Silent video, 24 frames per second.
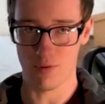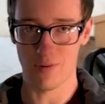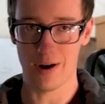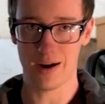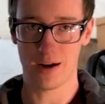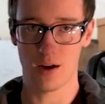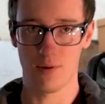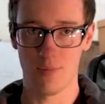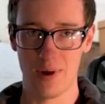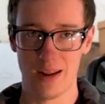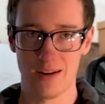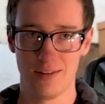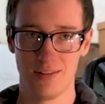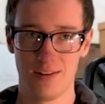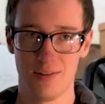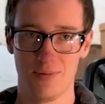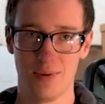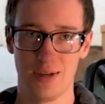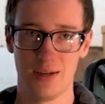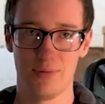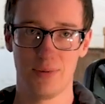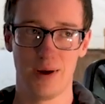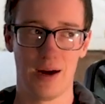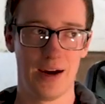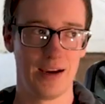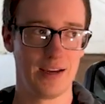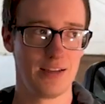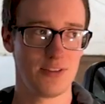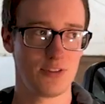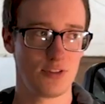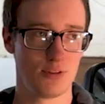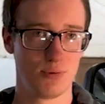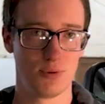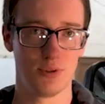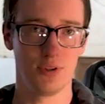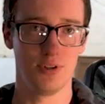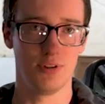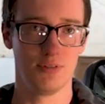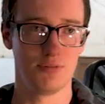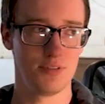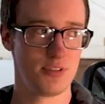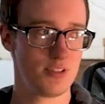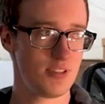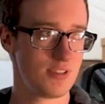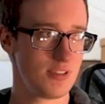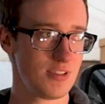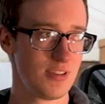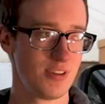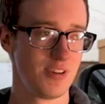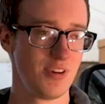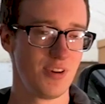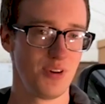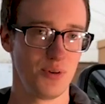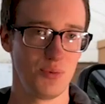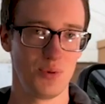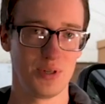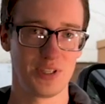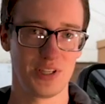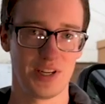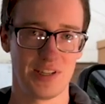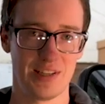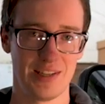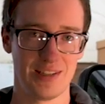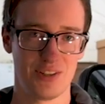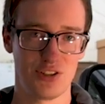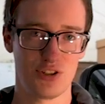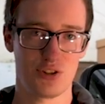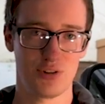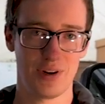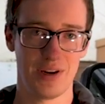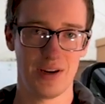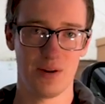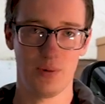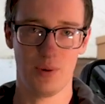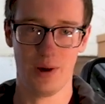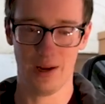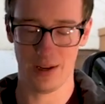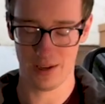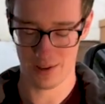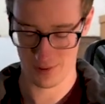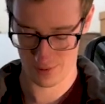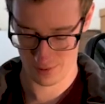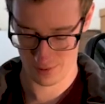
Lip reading: recommending me buying some gloves, which I did straight away,